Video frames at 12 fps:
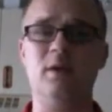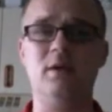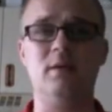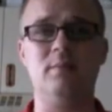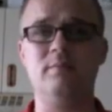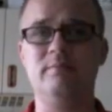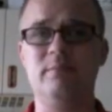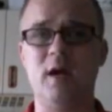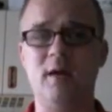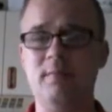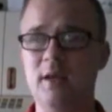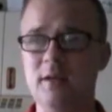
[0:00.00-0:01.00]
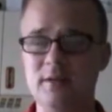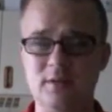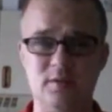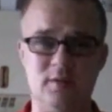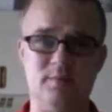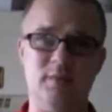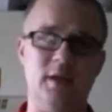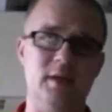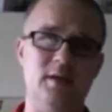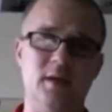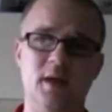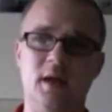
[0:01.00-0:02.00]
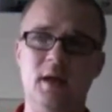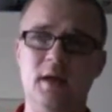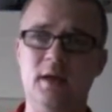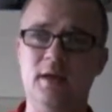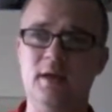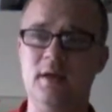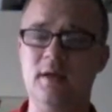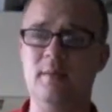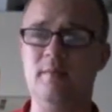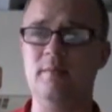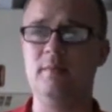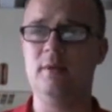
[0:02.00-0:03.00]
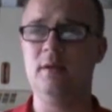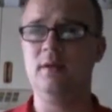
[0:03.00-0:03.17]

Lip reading: I'm into it, man. I am...